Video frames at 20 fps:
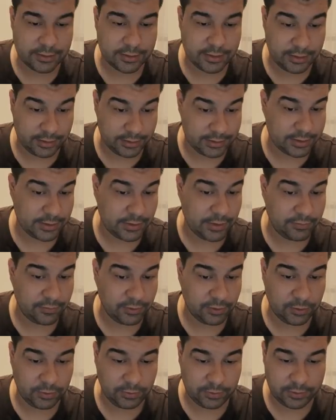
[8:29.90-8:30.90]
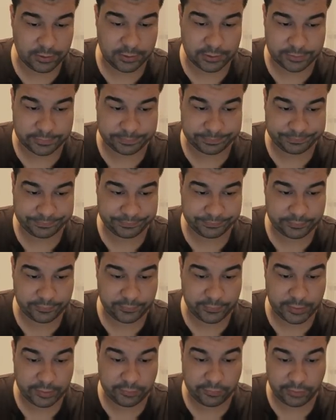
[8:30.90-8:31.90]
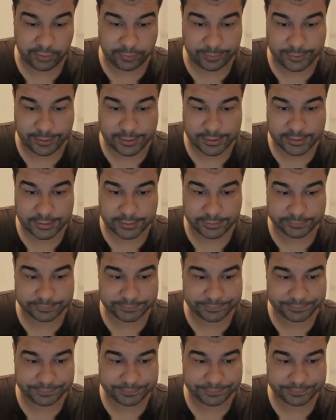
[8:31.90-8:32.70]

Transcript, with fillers: It is, however, a cool car for the price.